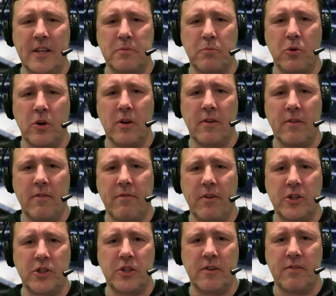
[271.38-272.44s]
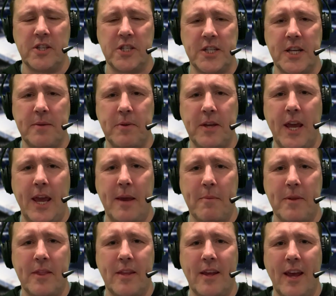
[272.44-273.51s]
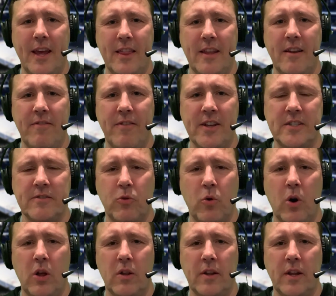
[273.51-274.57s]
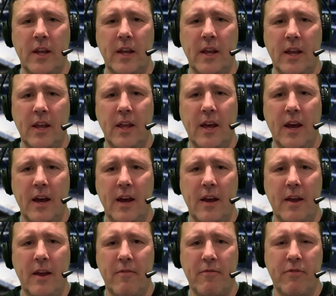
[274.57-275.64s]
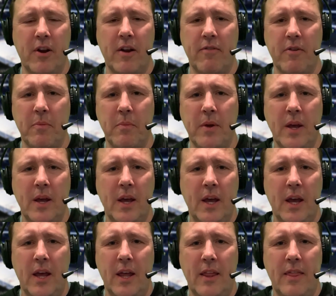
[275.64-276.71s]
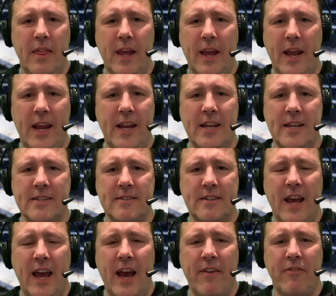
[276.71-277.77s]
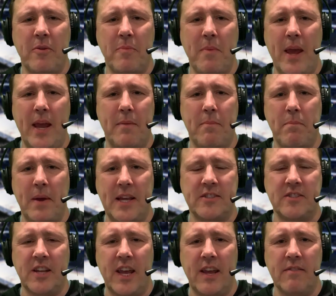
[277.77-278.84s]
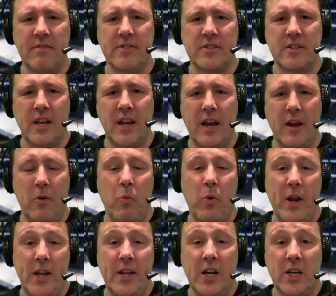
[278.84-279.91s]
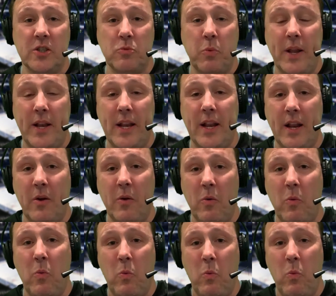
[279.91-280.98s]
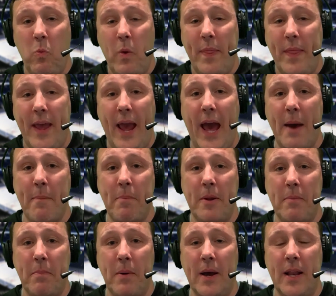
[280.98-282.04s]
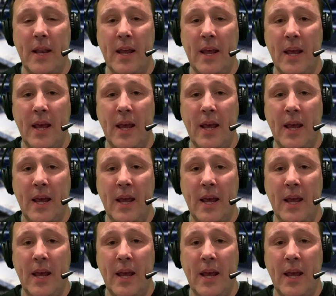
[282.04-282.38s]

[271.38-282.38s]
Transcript: it's more a function of the team game and the defensive quality in front of him. He doesn't have to make big saves. He does when they happen, but